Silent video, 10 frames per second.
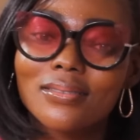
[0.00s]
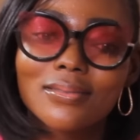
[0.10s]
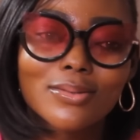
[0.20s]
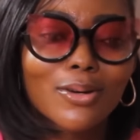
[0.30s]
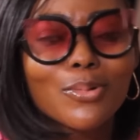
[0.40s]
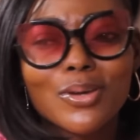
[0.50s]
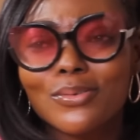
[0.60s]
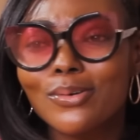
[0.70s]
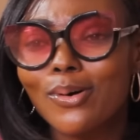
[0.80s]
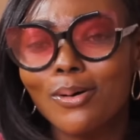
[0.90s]
Some will
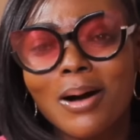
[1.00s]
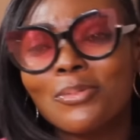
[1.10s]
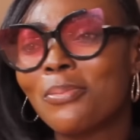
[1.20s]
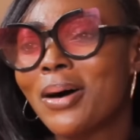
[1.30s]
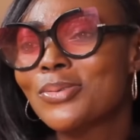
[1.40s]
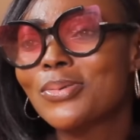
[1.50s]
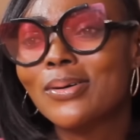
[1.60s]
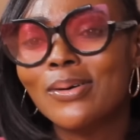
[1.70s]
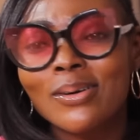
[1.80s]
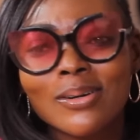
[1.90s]
even come, robbers will
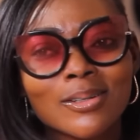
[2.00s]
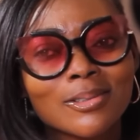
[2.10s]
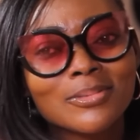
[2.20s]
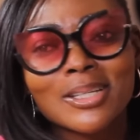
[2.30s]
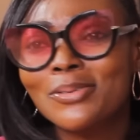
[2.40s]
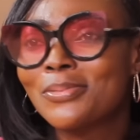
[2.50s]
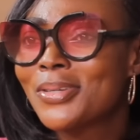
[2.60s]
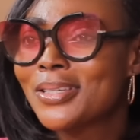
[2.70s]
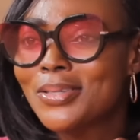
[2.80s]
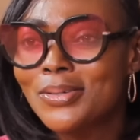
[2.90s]
come, they will
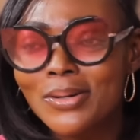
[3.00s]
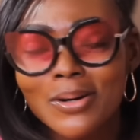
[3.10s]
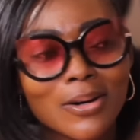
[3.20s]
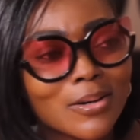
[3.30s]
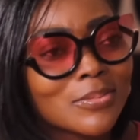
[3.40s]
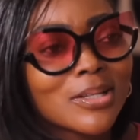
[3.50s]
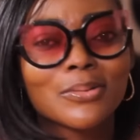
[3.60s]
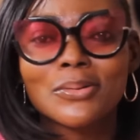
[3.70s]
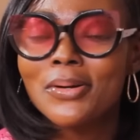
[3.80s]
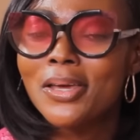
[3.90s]
beat you up, they
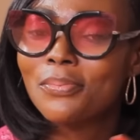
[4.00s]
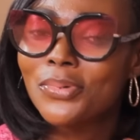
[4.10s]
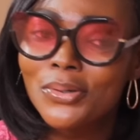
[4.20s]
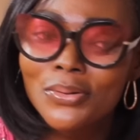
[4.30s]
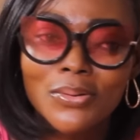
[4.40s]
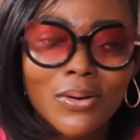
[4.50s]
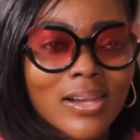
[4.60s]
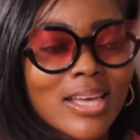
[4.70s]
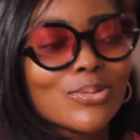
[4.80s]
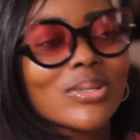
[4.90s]
will rape you,
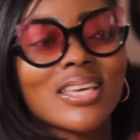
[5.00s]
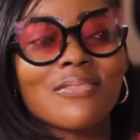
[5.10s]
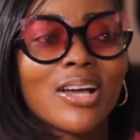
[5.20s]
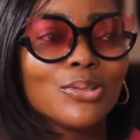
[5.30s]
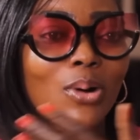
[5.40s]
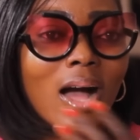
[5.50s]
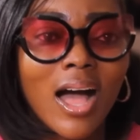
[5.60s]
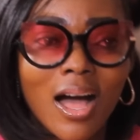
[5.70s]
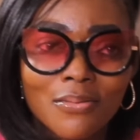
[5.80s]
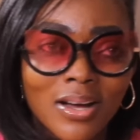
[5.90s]
collect whatever you
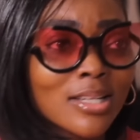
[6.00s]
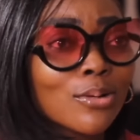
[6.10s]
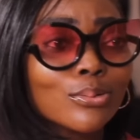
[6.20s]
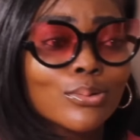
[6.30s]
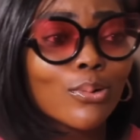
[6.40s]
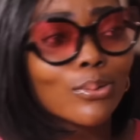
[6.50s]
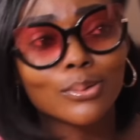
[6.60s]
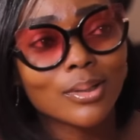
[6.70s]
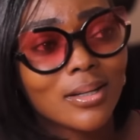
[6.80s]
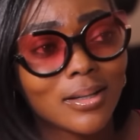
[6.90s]
have, and they will
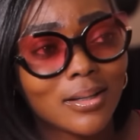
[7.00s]
go.